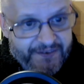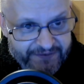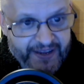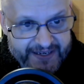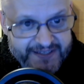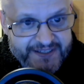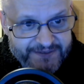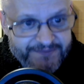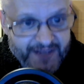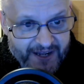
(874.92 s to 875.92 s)

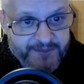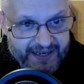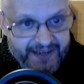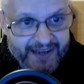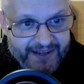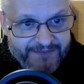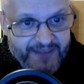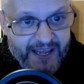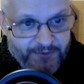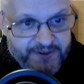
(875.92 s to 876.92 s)
Fixed. I'm telling you,
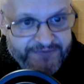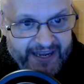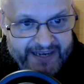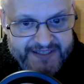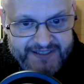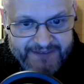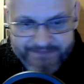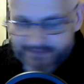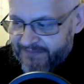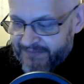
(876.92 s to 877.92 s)
it was fixed.
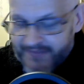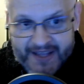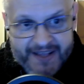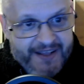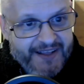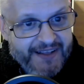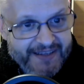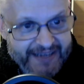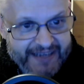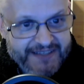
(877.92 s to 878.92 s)

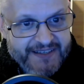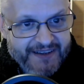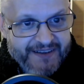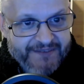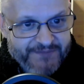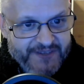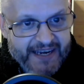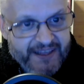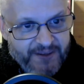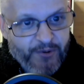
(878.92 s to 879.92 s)
Yes, to
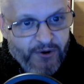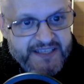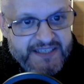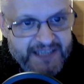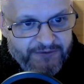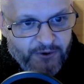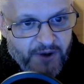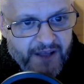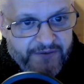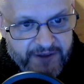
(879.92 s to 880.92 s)
get the points
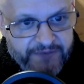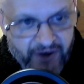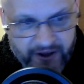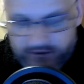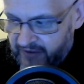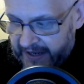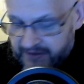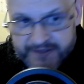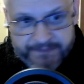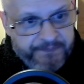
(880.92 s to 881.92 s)
level for the final
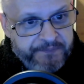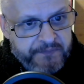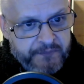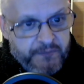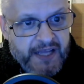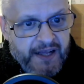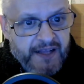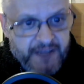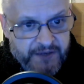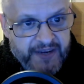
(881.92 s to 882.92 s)
round.
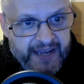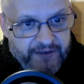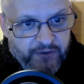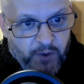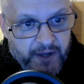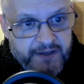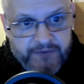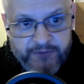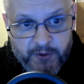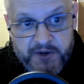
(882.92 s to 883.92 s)
Don't forget,
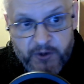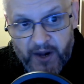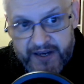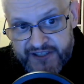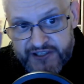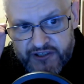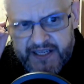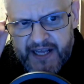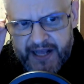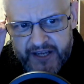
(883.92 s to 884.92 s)
everyone, Formula One has
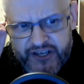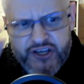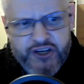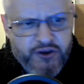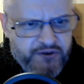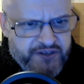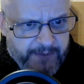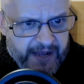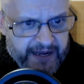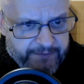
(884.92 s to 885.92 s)
lost a huge
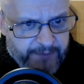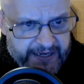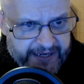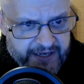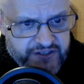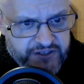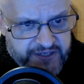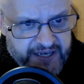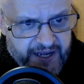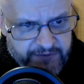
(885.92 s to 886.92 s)
amount of money
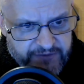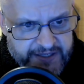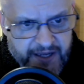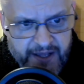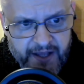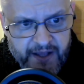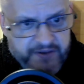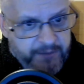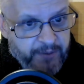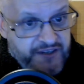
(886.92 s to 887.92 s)
due to COVID
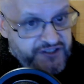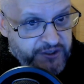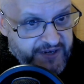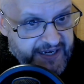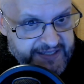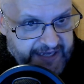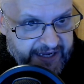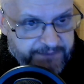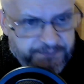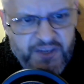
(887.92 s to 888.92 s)
for the past 2 years
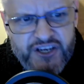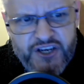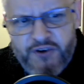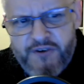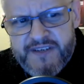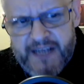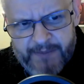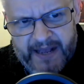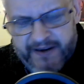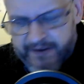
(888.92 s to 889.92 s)
now. Huge
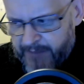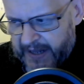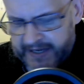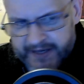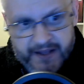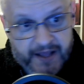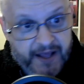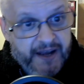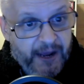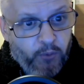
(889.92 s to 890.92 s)
amount of money.
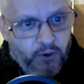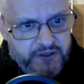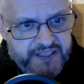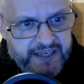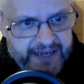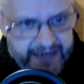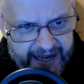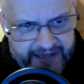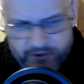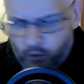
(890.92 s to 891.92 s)
Now, what's going to
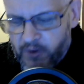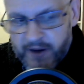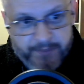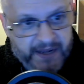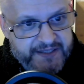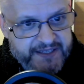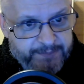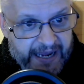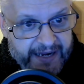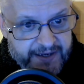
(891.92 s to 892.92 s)
get all the
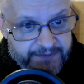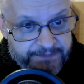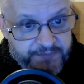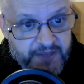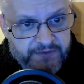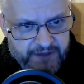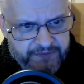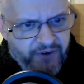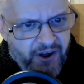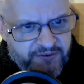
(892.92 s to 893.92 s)
punters back for the
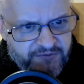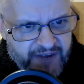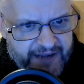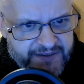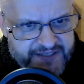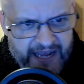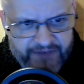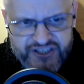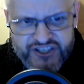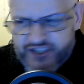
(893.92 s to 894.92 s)
final round and to
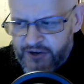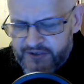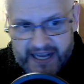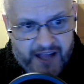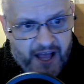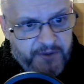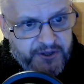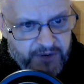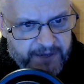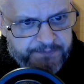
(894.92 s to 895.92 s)
have a shootout
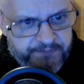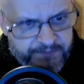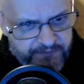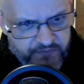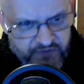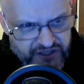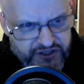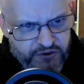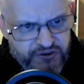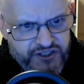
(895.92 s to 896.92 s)
between the
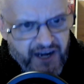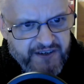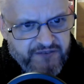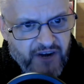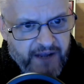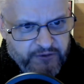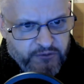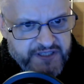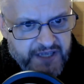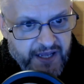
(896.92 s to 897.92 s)
two title
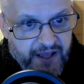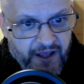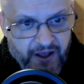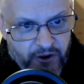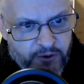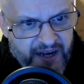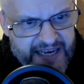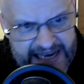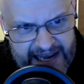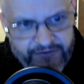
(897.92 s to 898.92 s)
rivals who are
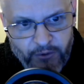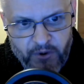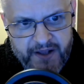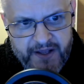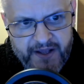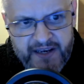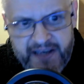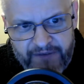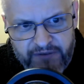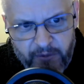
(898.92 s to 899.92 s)
level
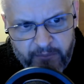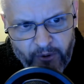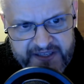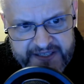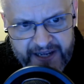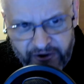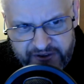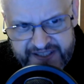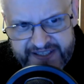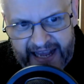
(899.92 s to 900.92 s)
on points. And
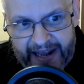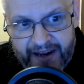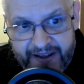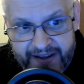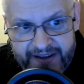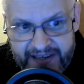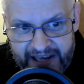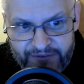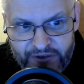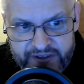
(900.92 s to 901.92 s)
not just that,
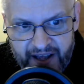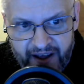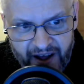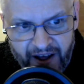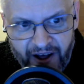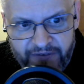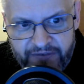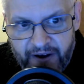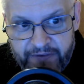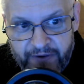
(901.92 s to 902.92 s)
level on the
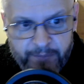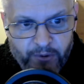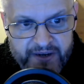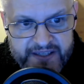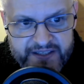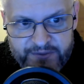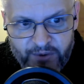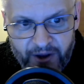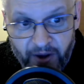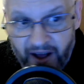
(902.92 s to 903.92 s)
half of a point as
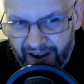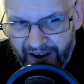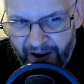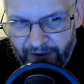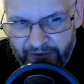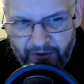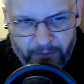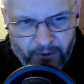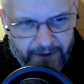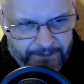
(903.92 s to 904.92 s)
well. Half of a
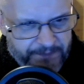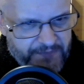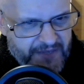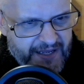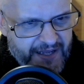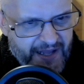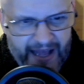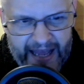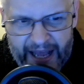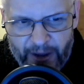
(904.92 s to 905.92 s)
point.
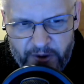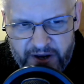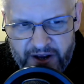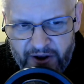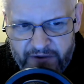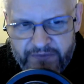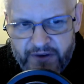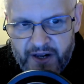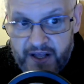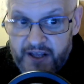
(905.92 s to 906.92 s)
How on
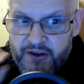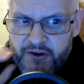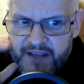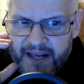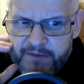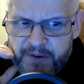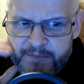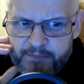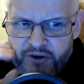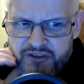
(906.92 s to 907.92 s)
earth could that have
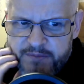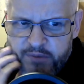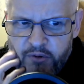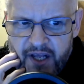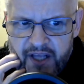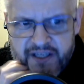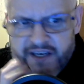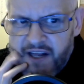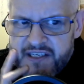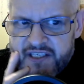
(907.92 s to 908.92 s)
been possible?
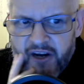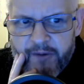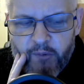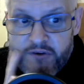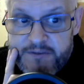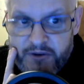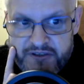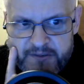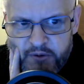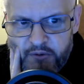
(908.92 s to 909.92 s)
The last time it was
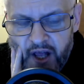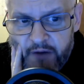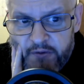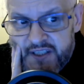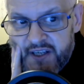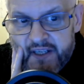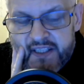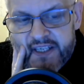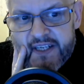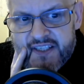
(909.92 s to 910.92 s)
possible was
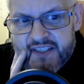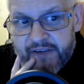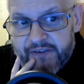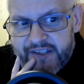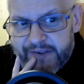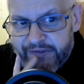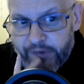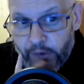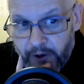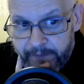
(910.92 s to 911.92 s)

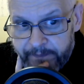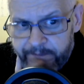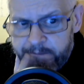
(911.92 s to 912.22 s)
1974.